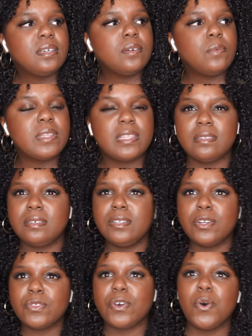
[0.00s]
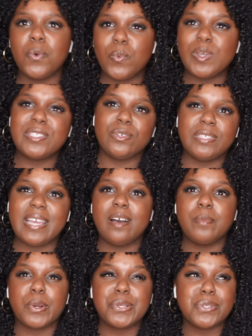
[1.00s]
with, you know, the whole
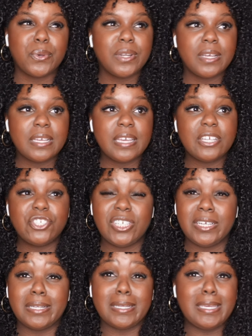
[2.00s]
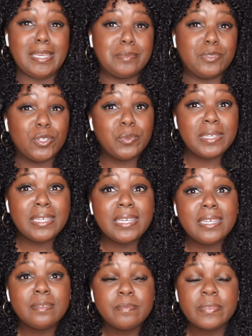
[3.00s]
Whistledown persona. Is she gonna keep doing
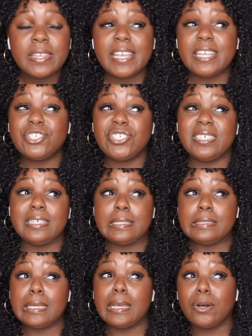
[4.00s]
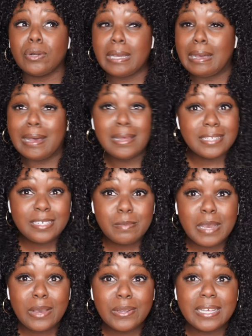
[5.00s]
it? Is she gonna tell Colin
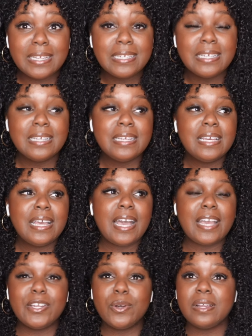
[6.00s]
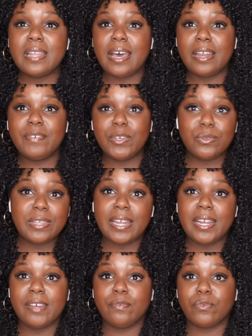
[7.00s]
about it? I know a lot of you
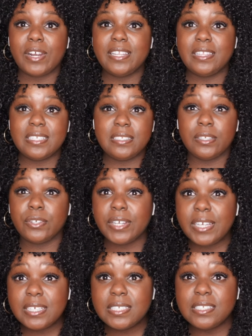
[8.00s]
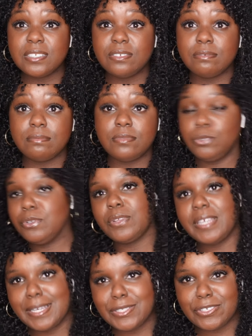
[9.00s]
that have read the series, you know
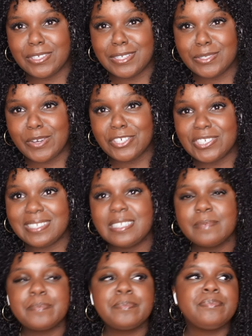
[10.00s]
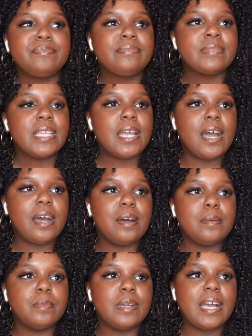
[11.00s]
the answers to these questions.
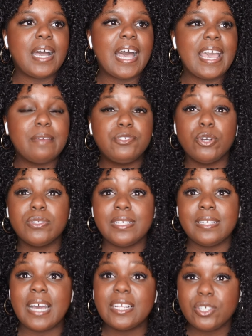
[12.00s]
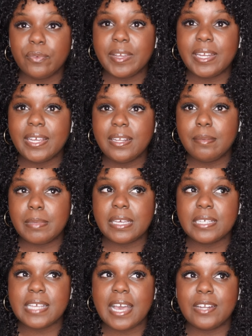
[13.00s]
Um, I have chosen not to read it
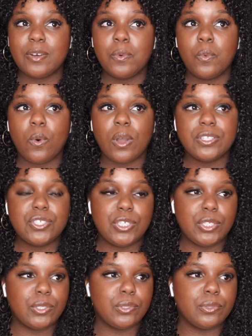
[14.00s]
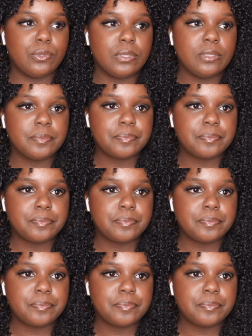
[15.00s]
because I don't want to